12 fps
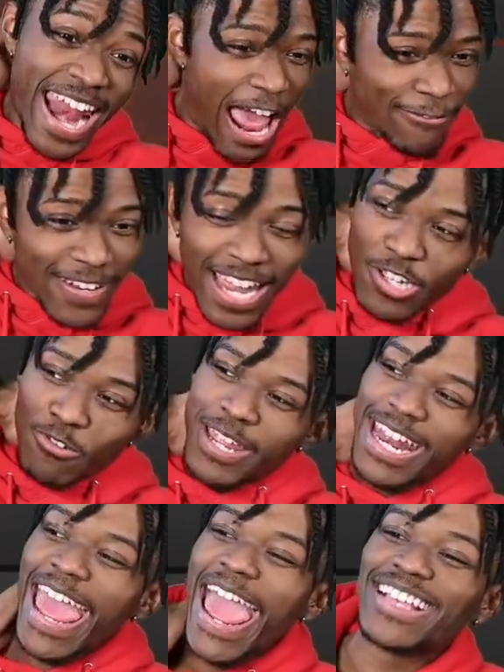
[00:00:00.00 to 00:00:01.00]
I feel like you can
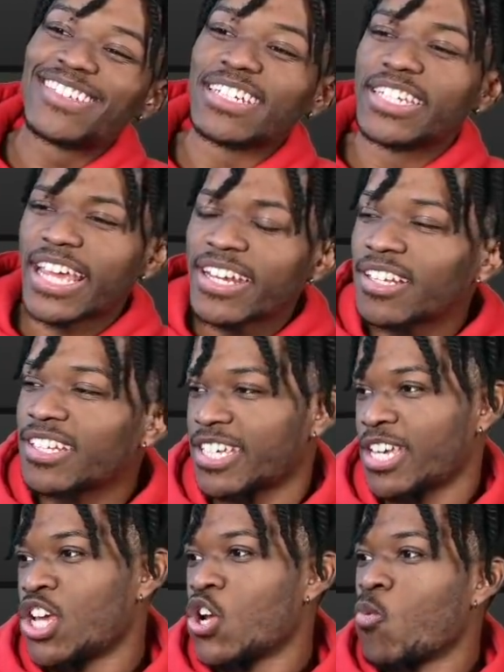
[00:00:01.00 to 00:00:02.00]
accidentally
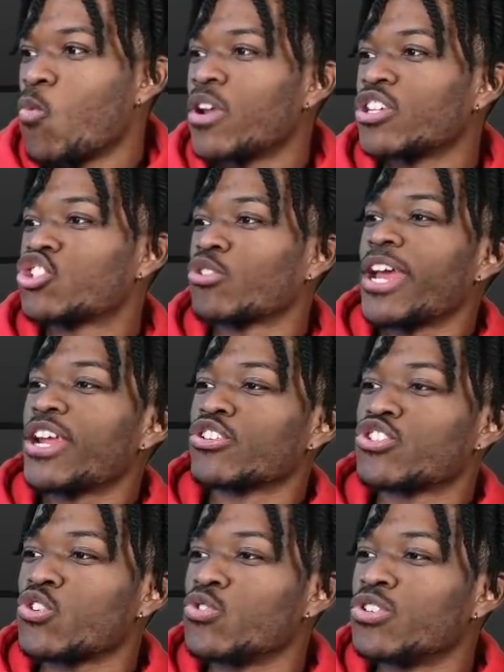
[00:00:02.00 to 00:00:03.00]
win a trade or
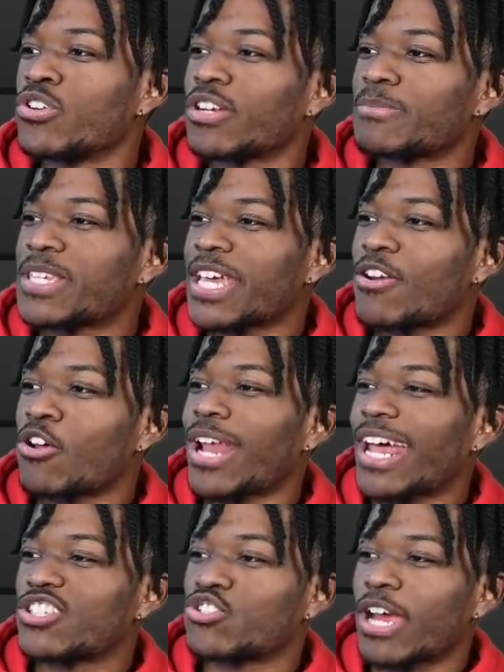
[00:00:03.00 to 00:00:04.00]
two. You know what I'm saying? Or oh,
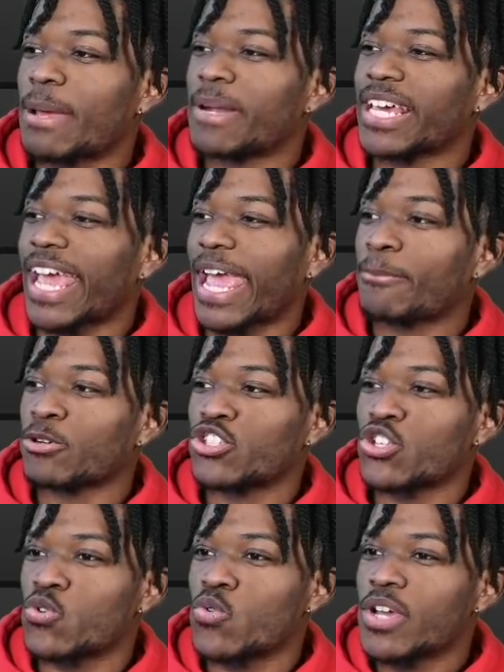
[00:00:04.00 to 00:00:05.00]
not a trade, but a game or
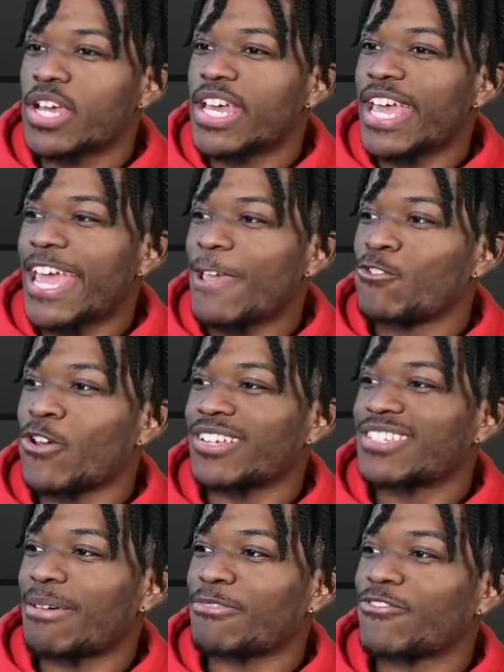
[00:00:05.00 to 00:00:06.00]
two if you're at a
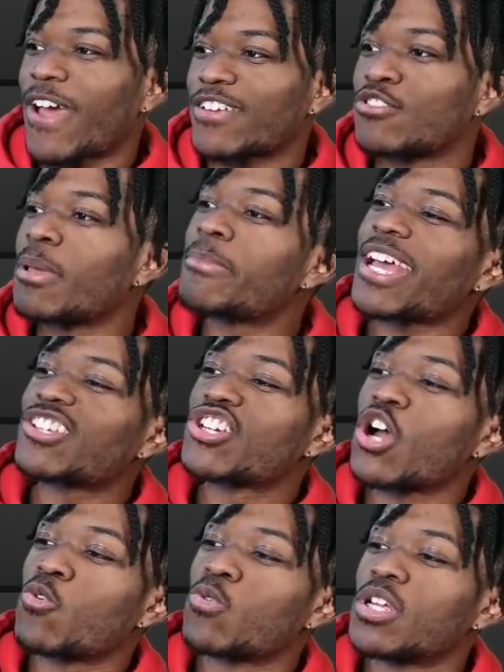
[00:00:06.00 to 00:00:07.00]
75. So maybe I should
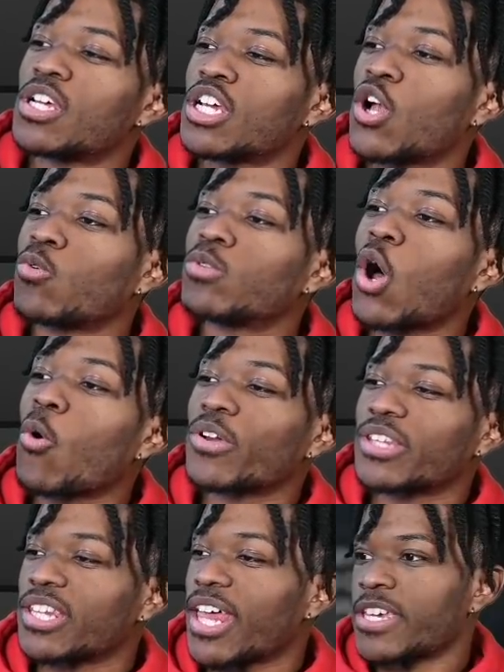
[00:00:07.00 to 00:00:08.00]
go go lower
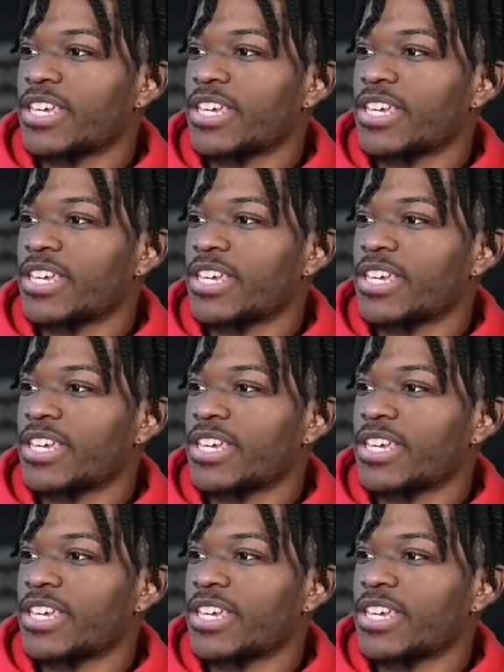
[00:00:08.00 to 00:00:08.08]
than that.